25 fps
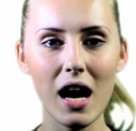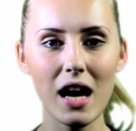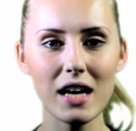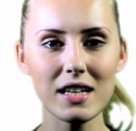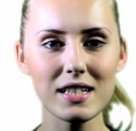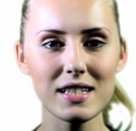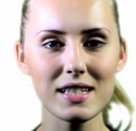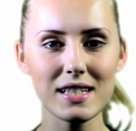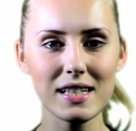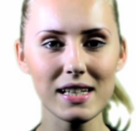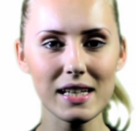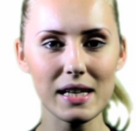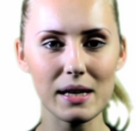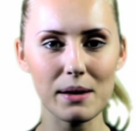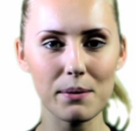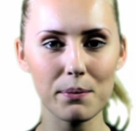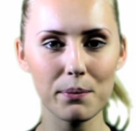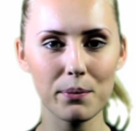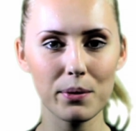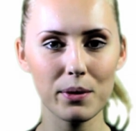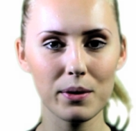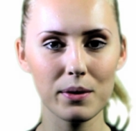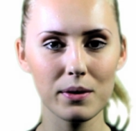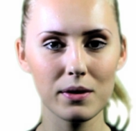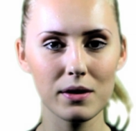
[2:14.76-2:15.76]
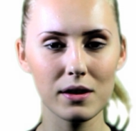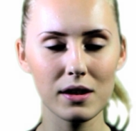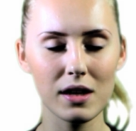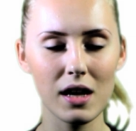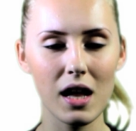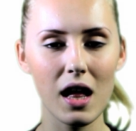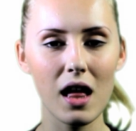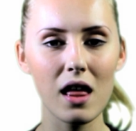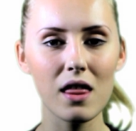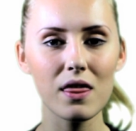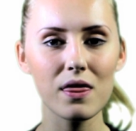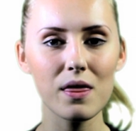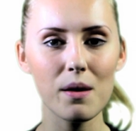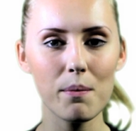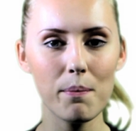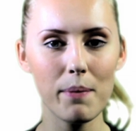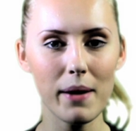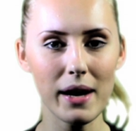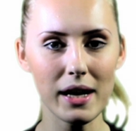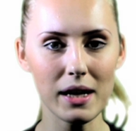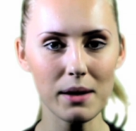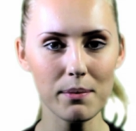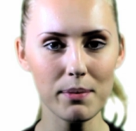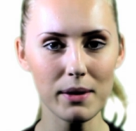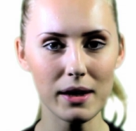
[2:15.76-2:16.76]
Asleep. The
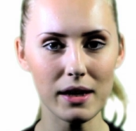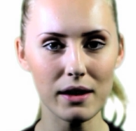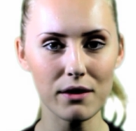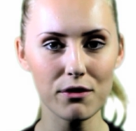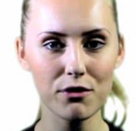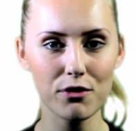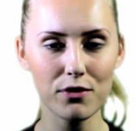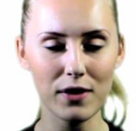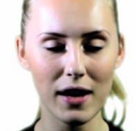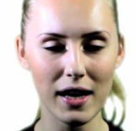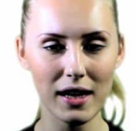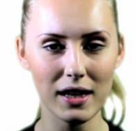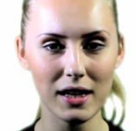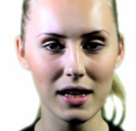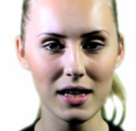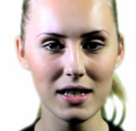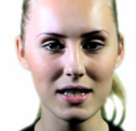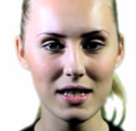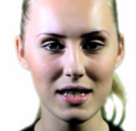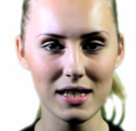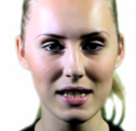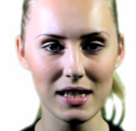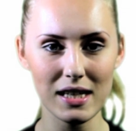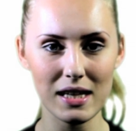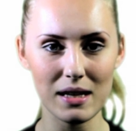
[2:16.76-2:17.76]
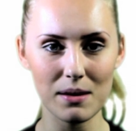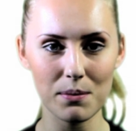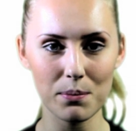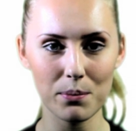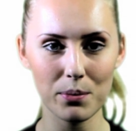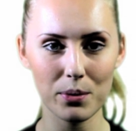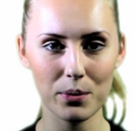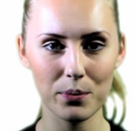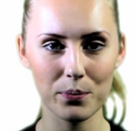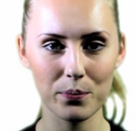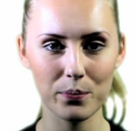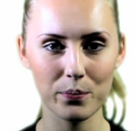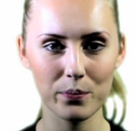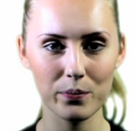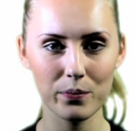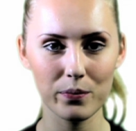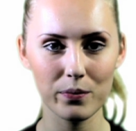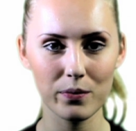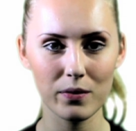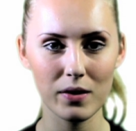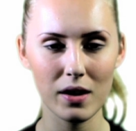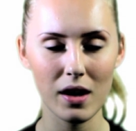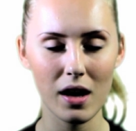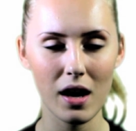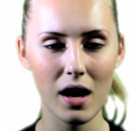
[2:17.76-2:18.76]
baby fell asleep.
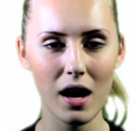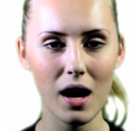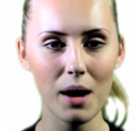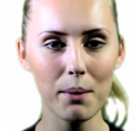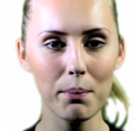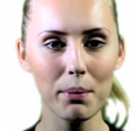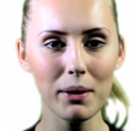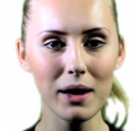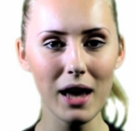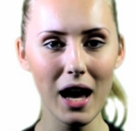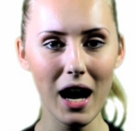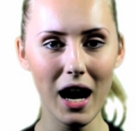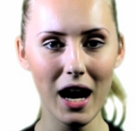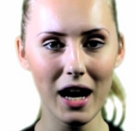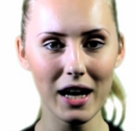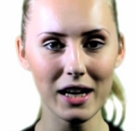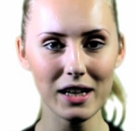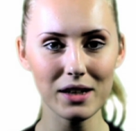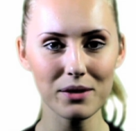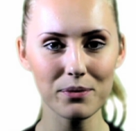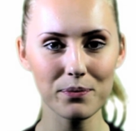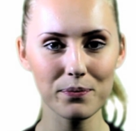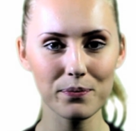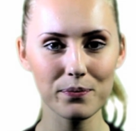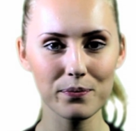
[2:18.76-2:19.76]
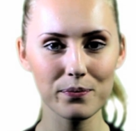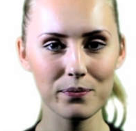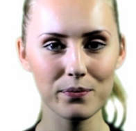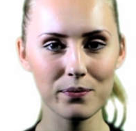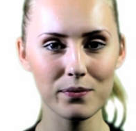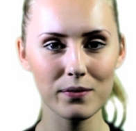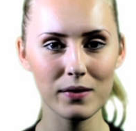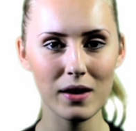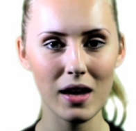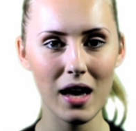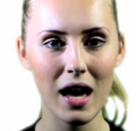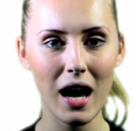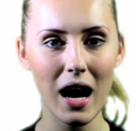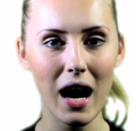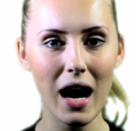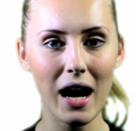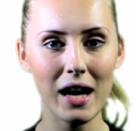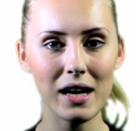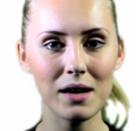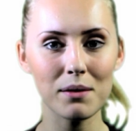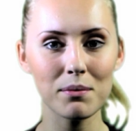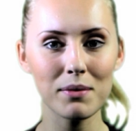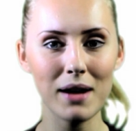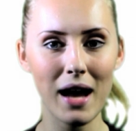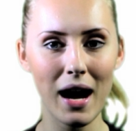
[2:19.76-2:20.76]
Apply.
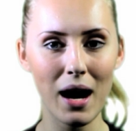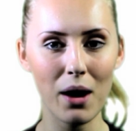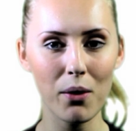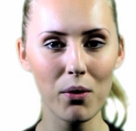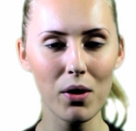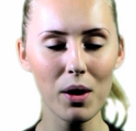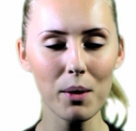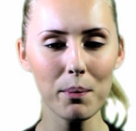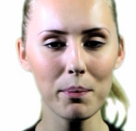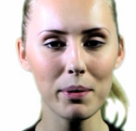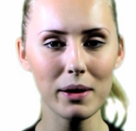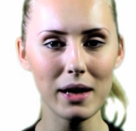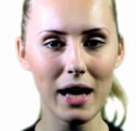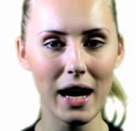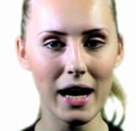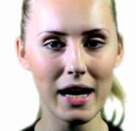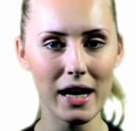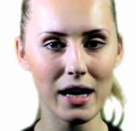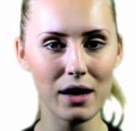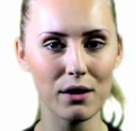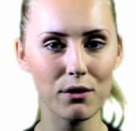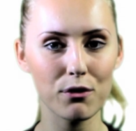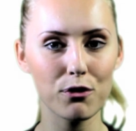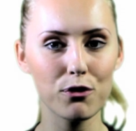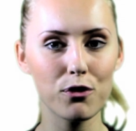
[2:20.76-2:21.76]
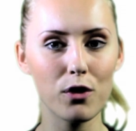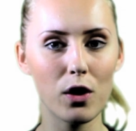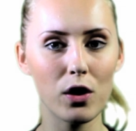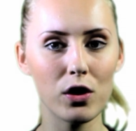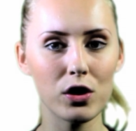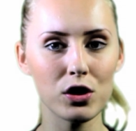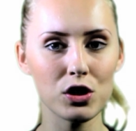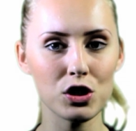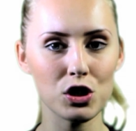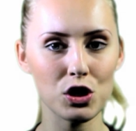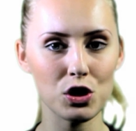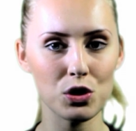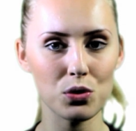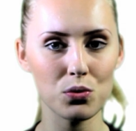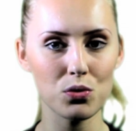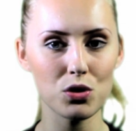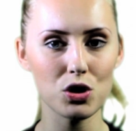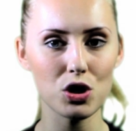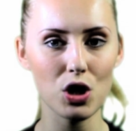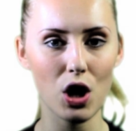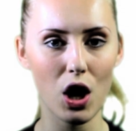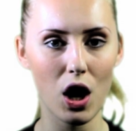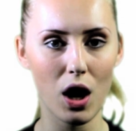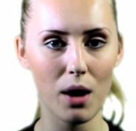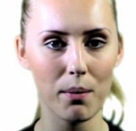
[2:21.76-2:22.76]
I am now applying for a new
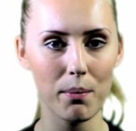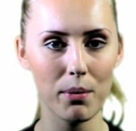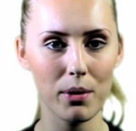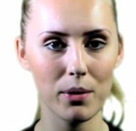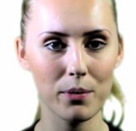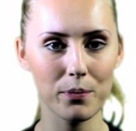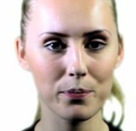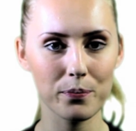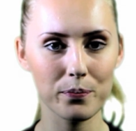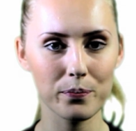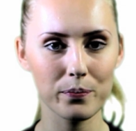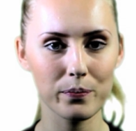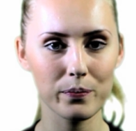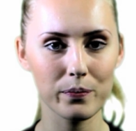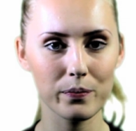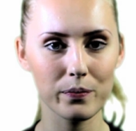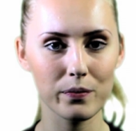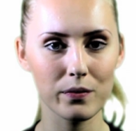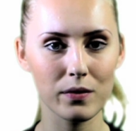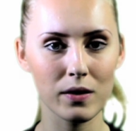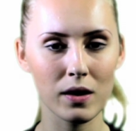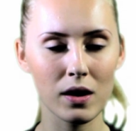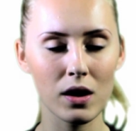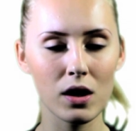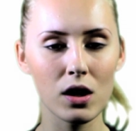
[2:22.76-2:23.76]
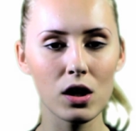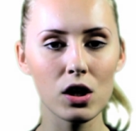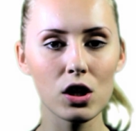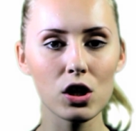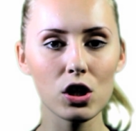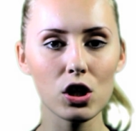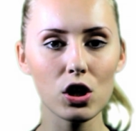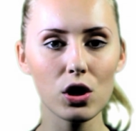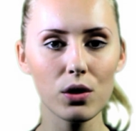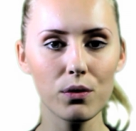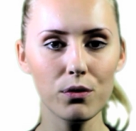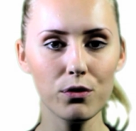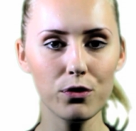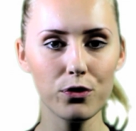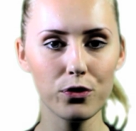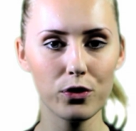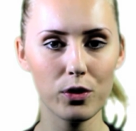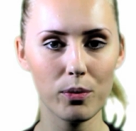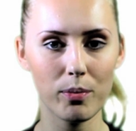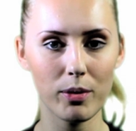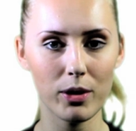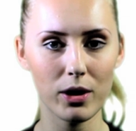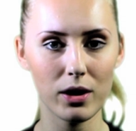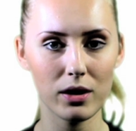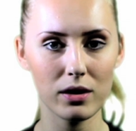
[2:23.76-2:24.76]
job.
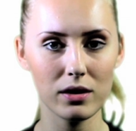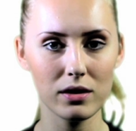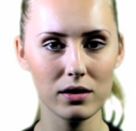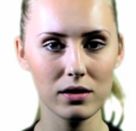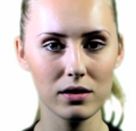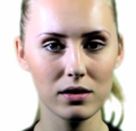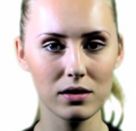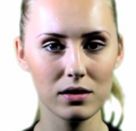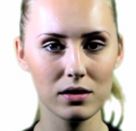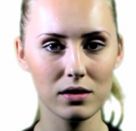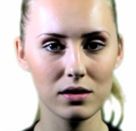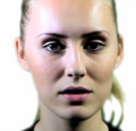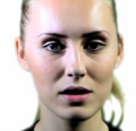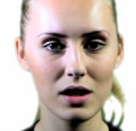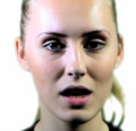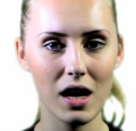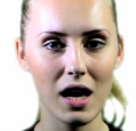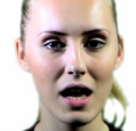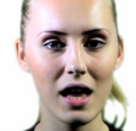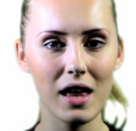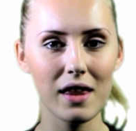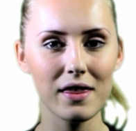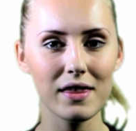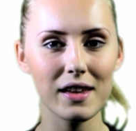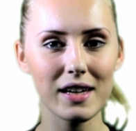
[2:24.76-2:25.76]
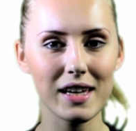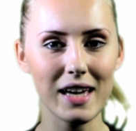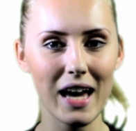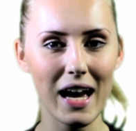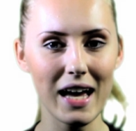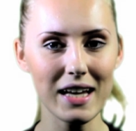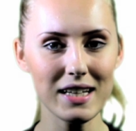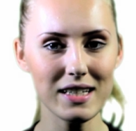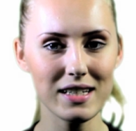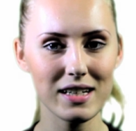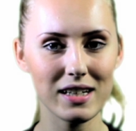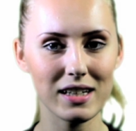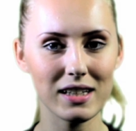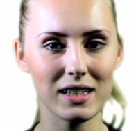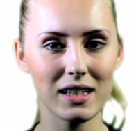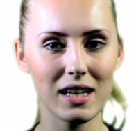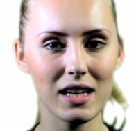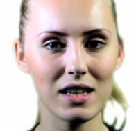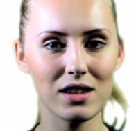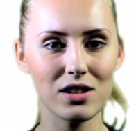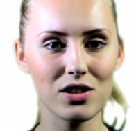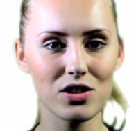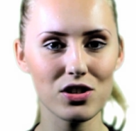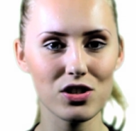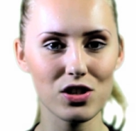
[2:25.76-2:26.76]
Comfortable. The kettle
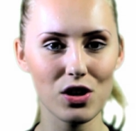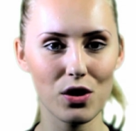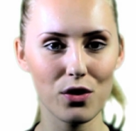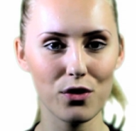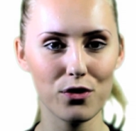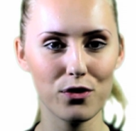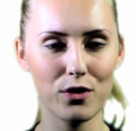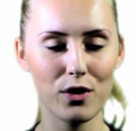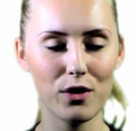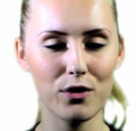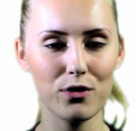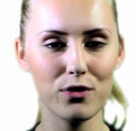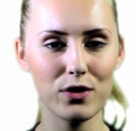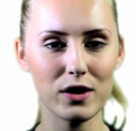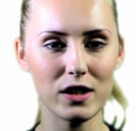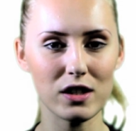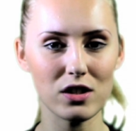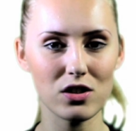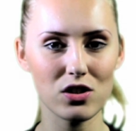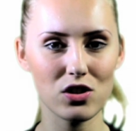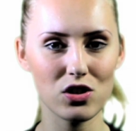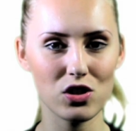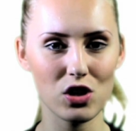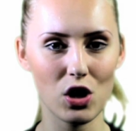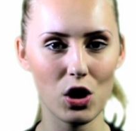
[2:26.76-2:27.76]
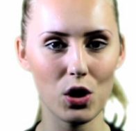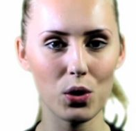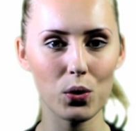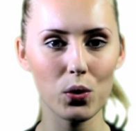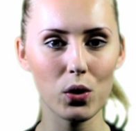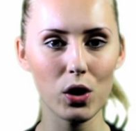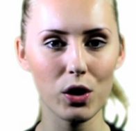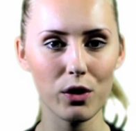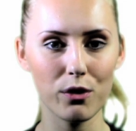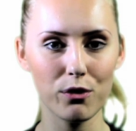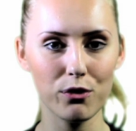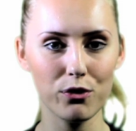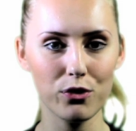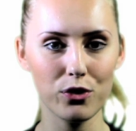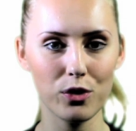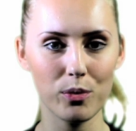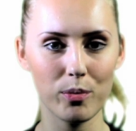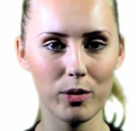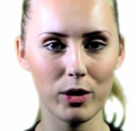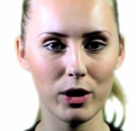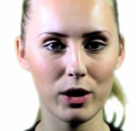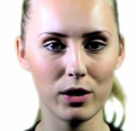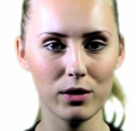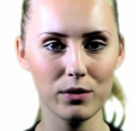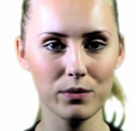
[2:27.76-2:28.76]
in the sofa feels so
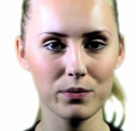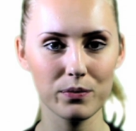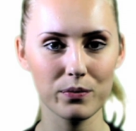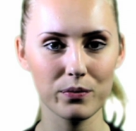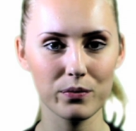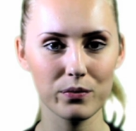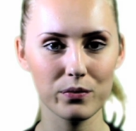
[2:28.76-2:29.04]
comfortable.